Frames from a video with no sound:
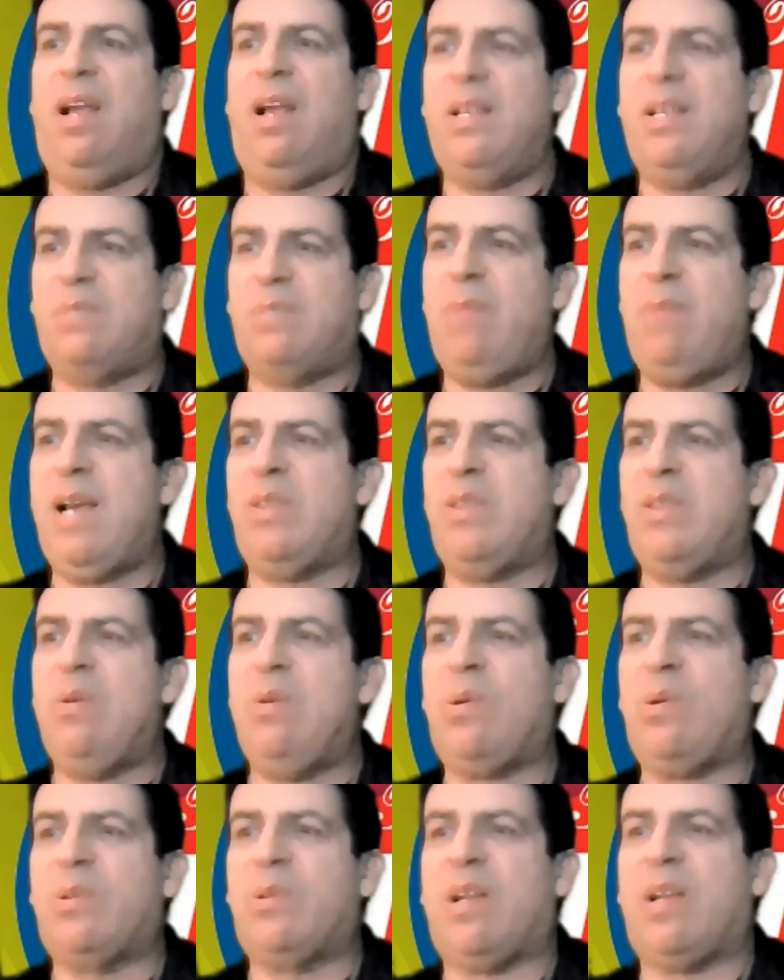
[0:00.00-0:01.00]
As
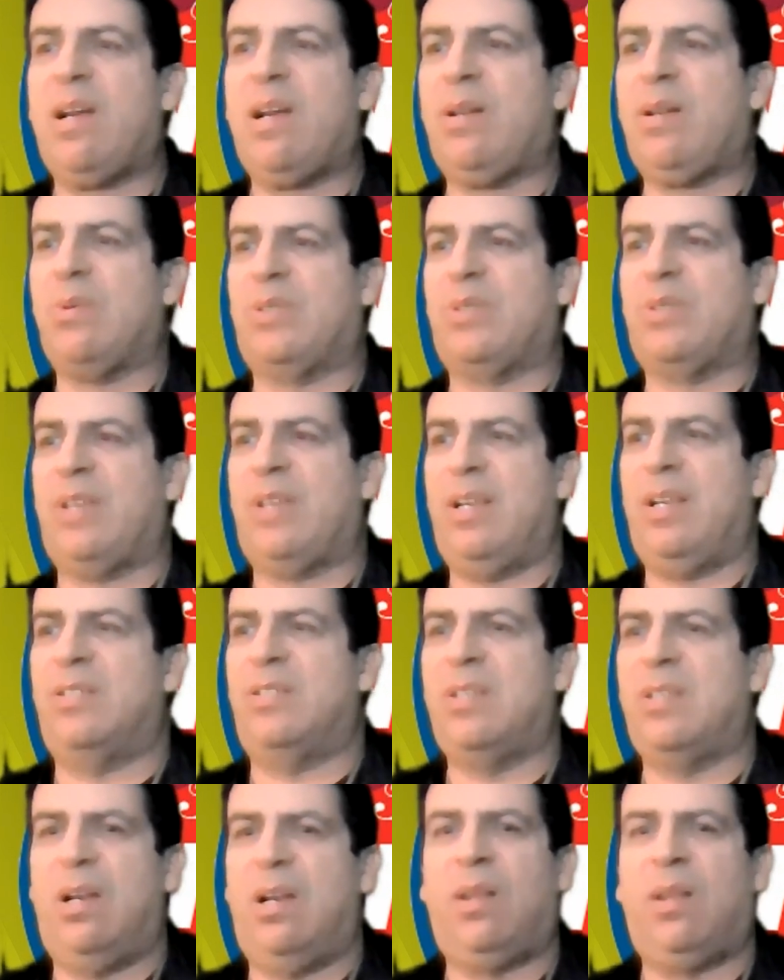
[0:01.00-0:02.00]
Matthew Hurtado
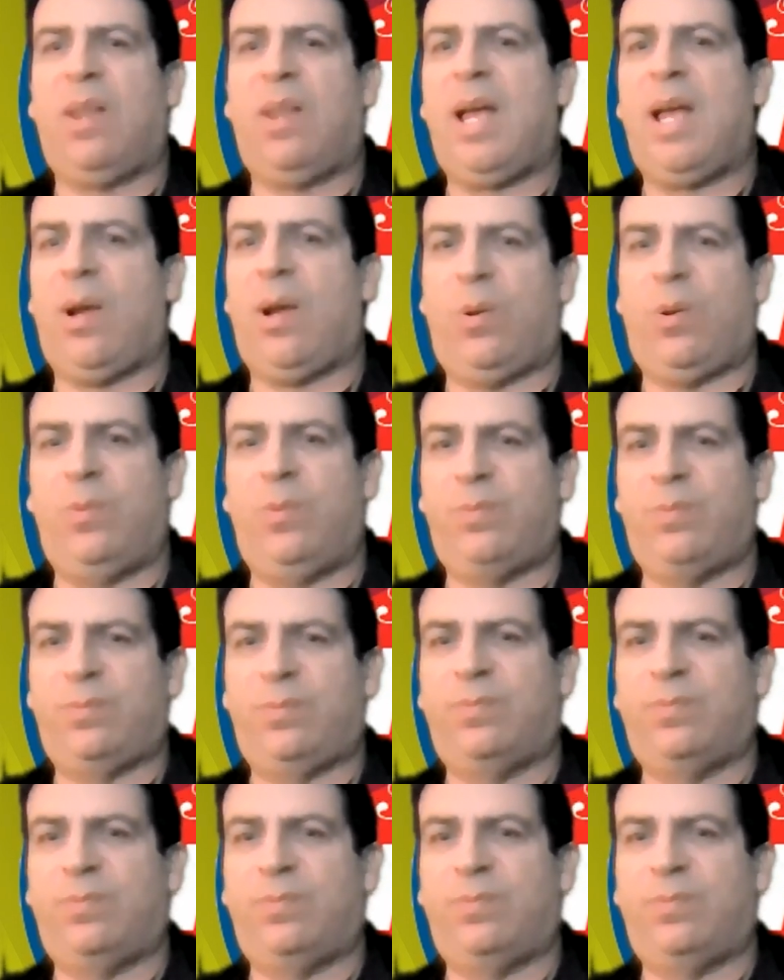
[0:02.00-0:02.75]
says, allow.